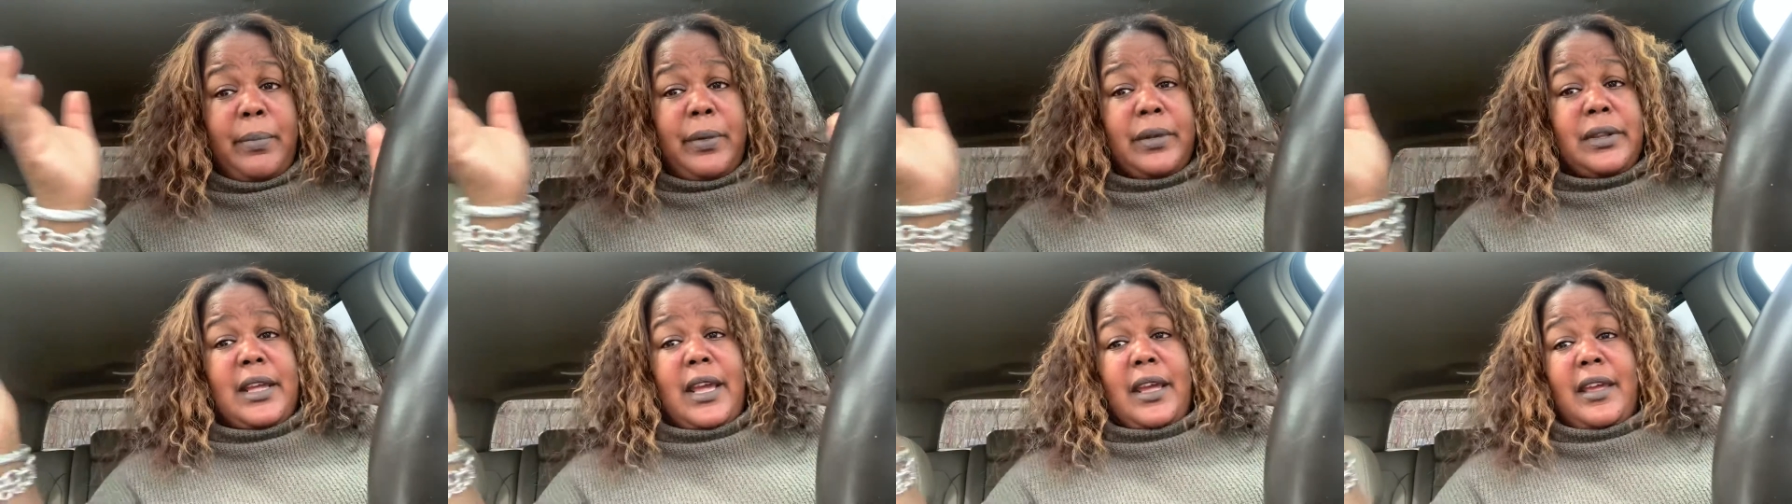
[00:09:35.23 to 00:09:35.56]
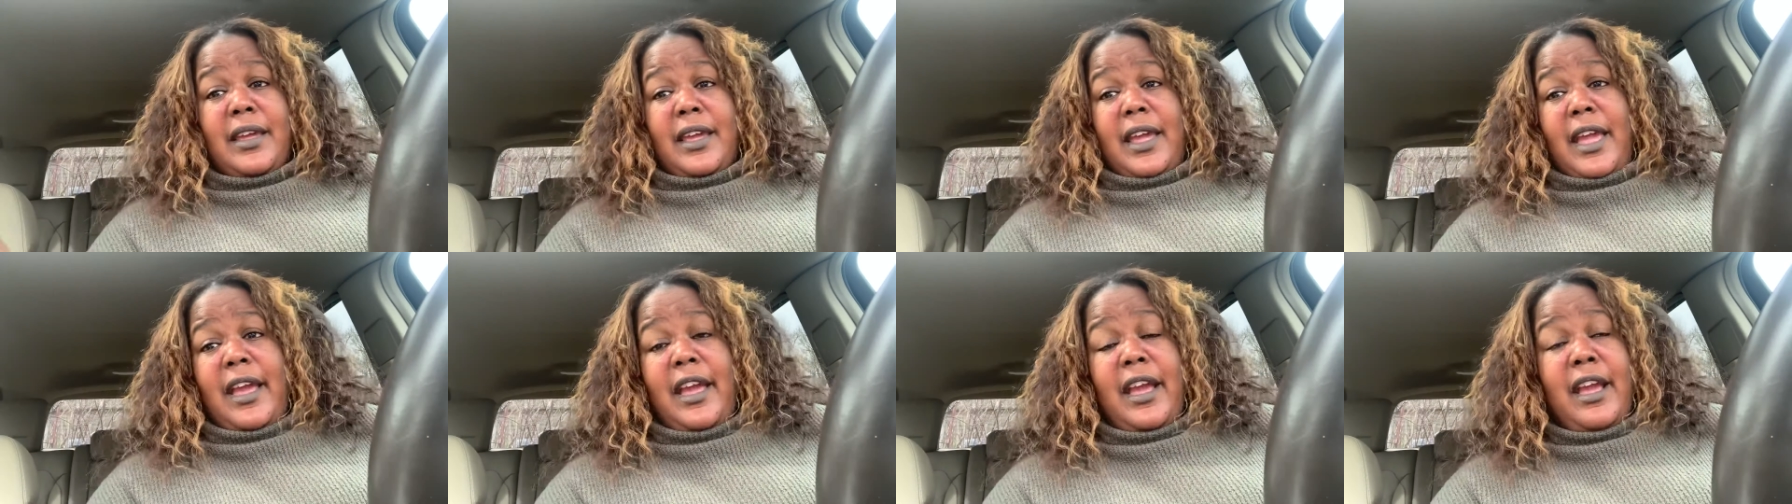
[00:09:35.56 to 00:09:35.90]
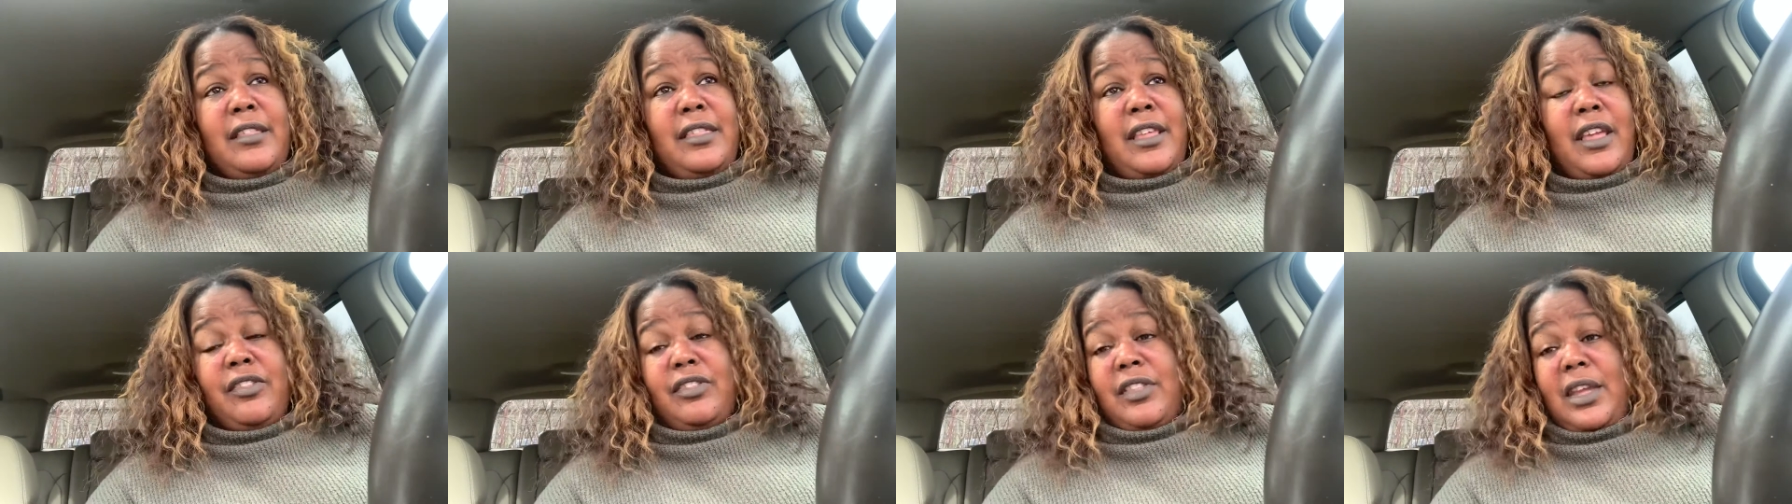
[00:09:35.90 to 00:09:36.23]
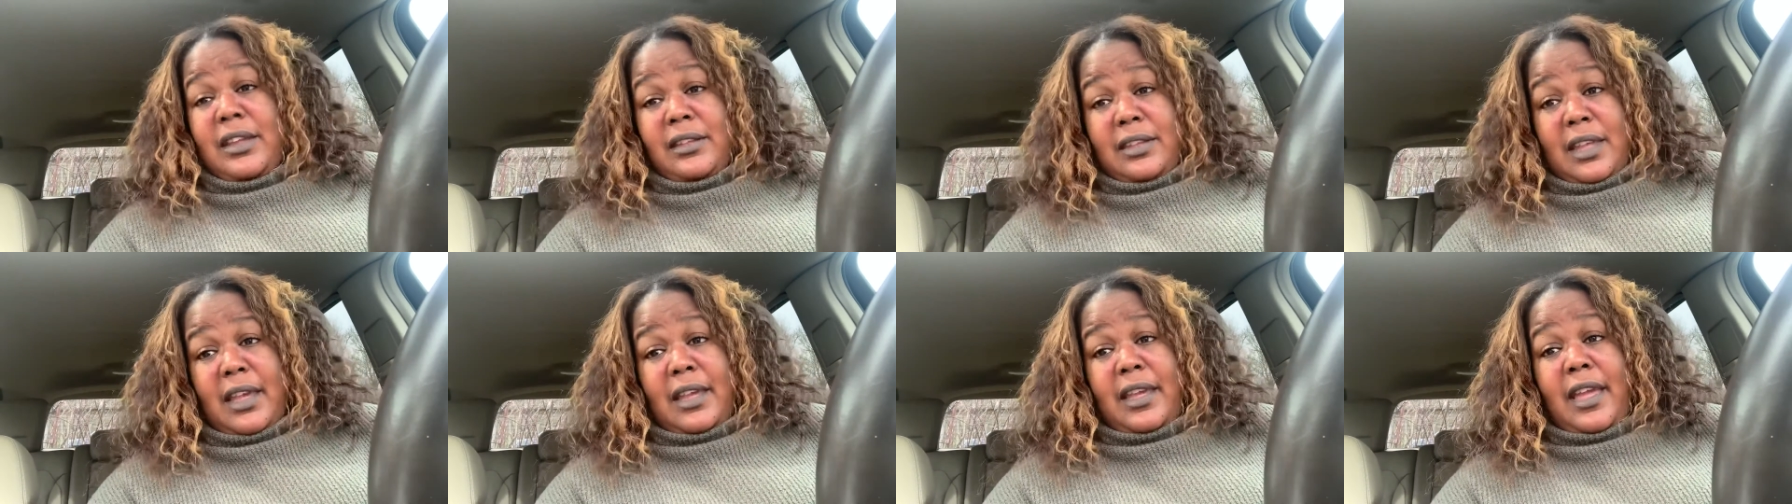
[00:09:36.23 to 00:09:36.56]
but they can't, they
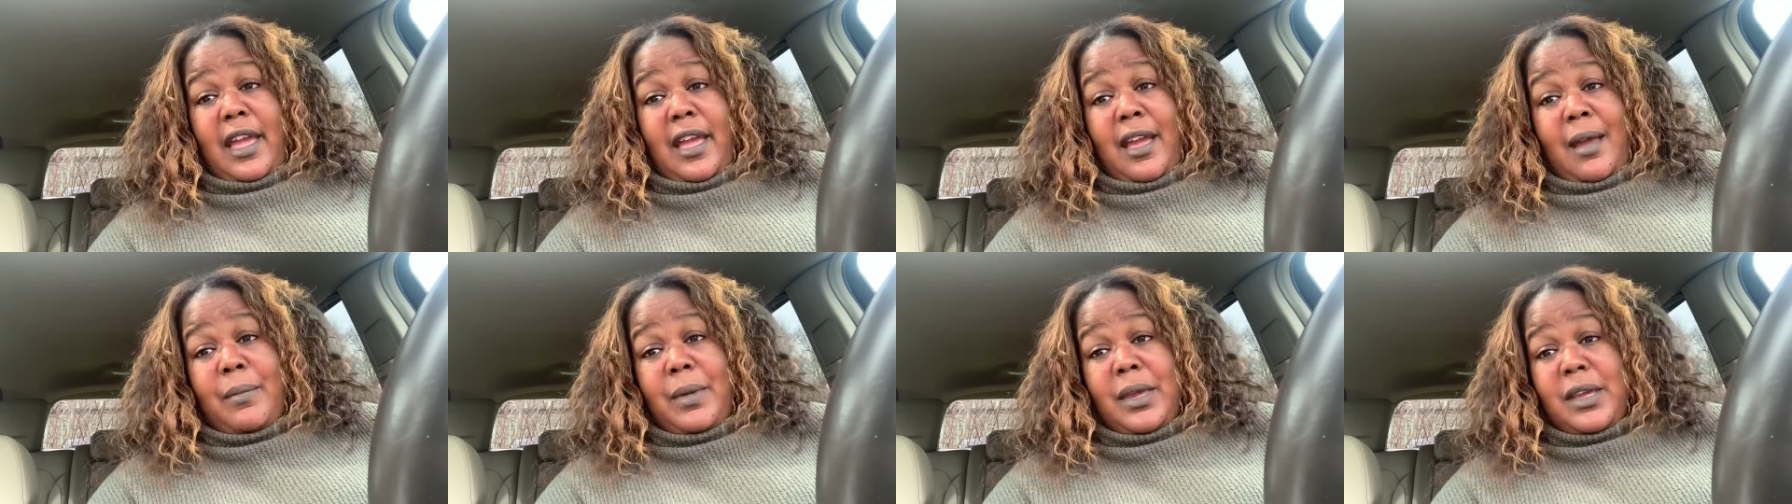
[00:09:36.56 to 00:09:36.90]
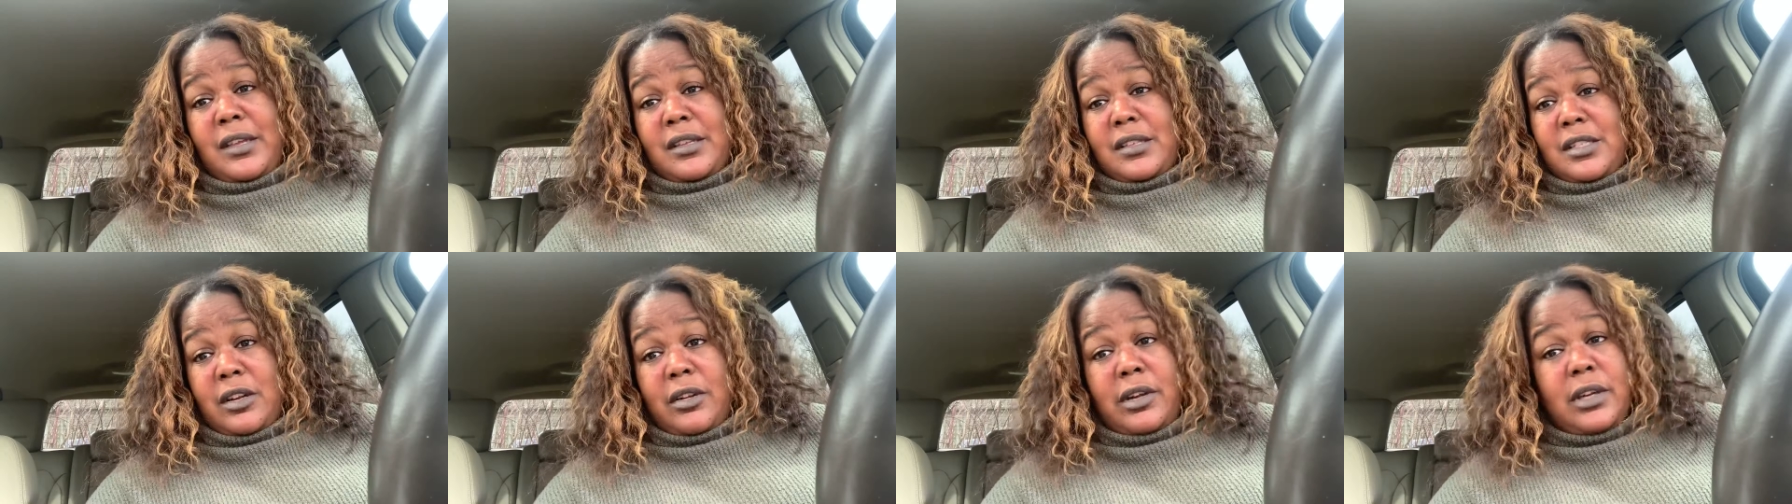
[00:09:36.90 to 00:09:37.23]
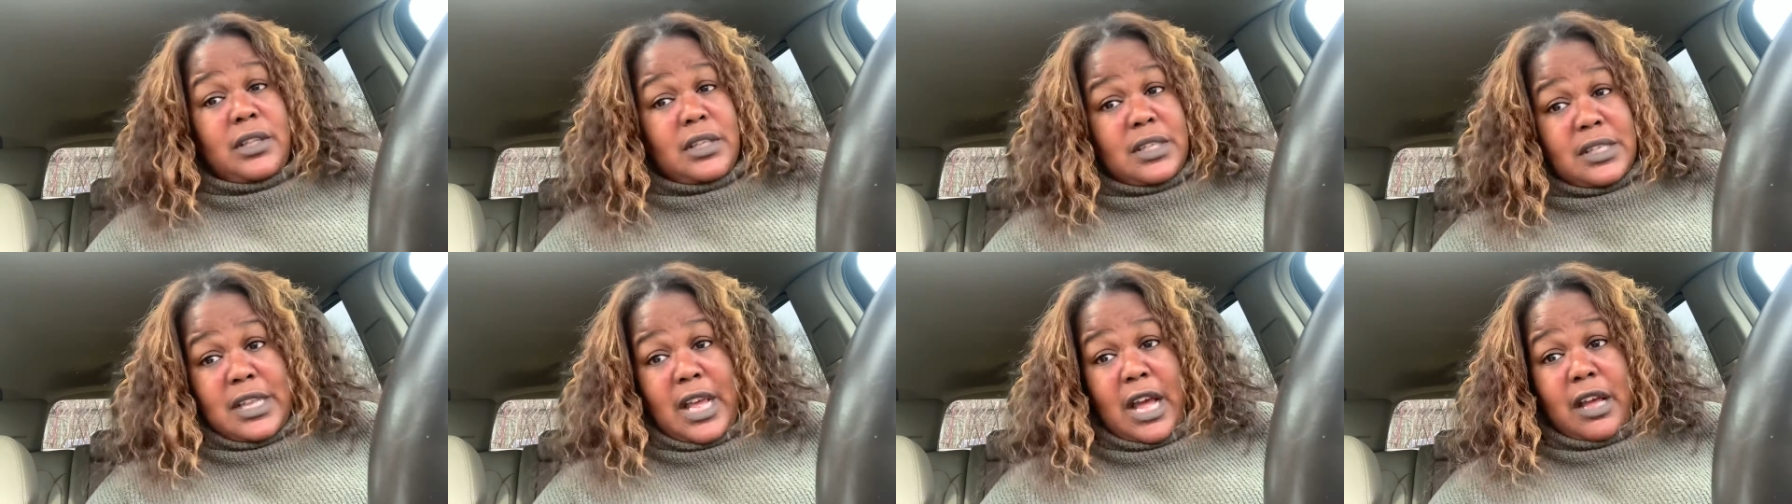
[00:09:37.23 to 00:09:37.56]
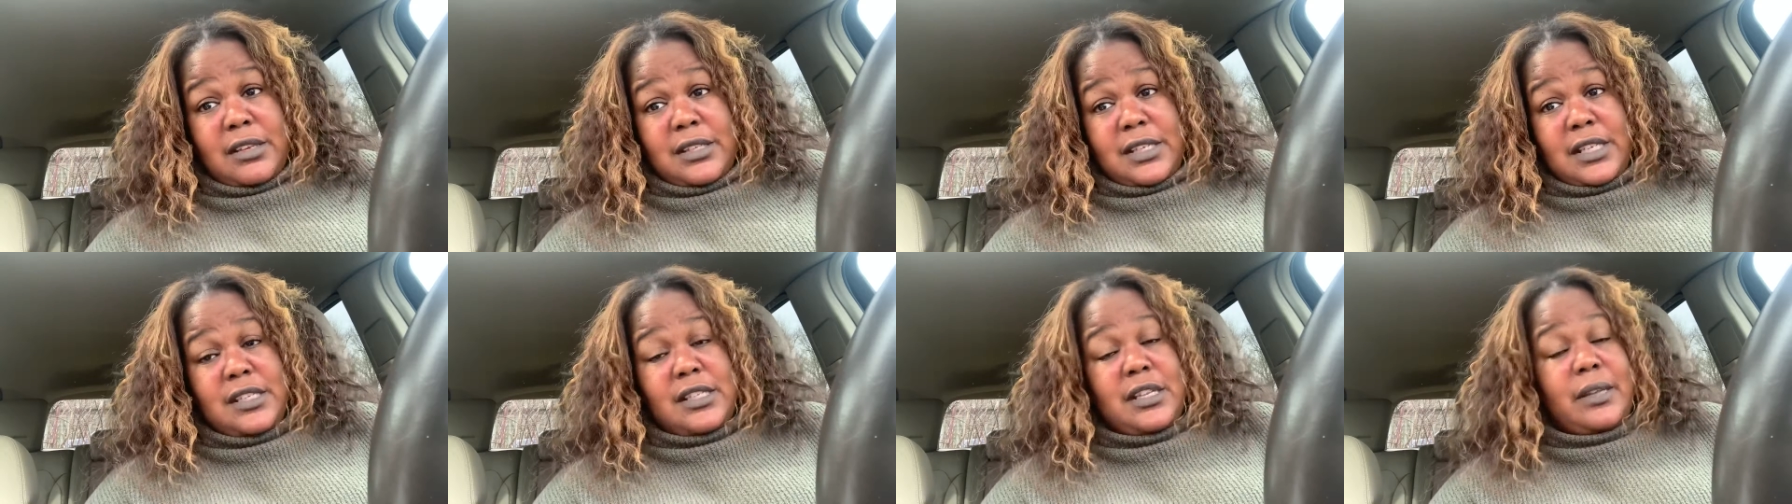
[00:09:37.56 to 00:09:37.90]
think they can't because they're in this
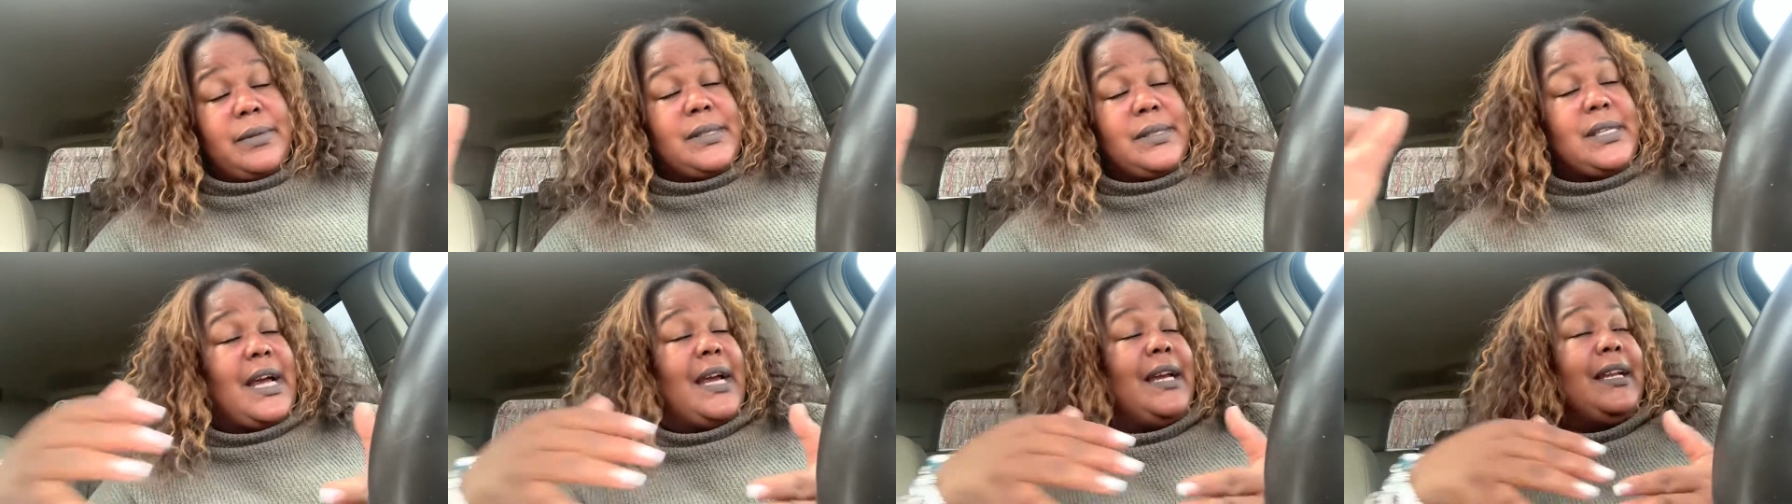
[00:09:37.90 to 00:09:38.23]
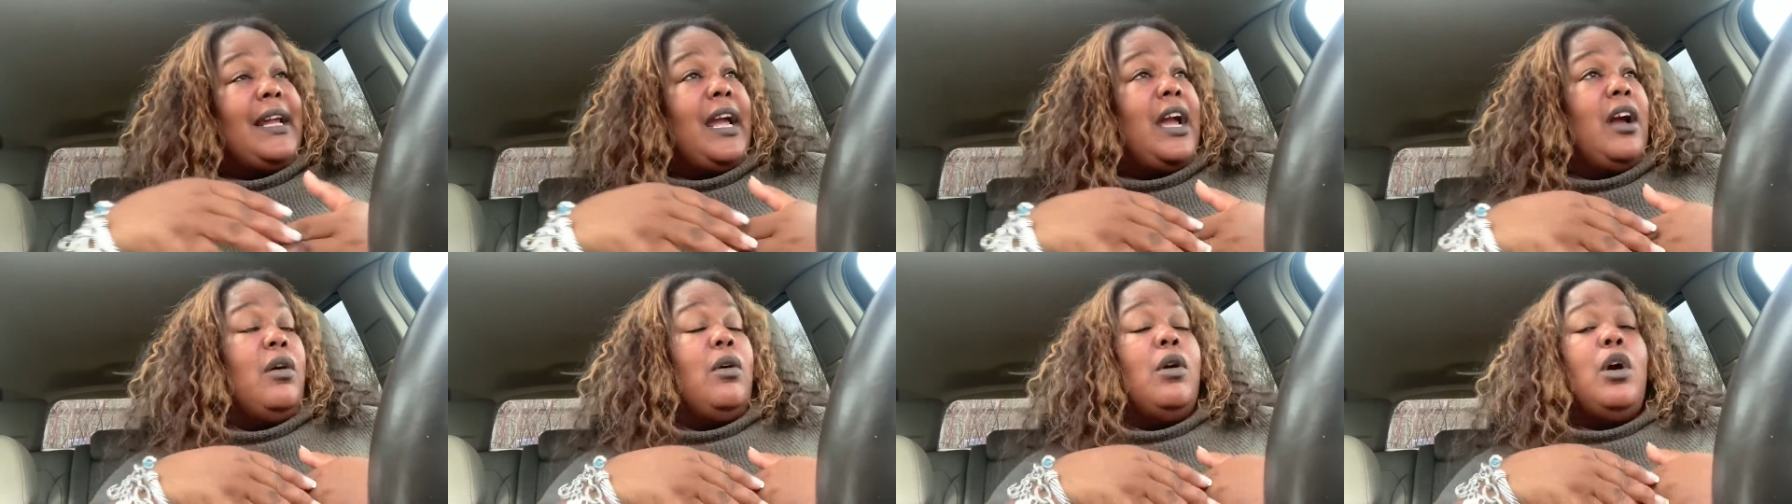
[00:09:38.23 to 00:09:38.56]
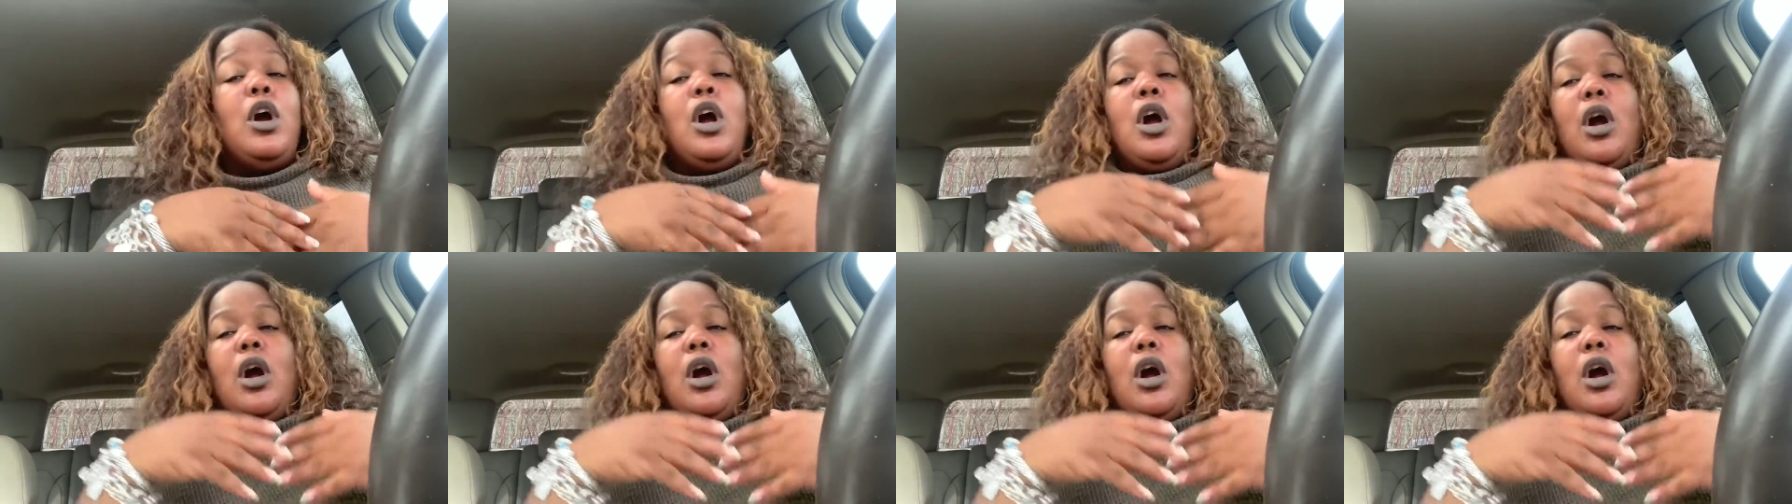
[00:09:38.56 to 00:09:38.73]
house that's upside down.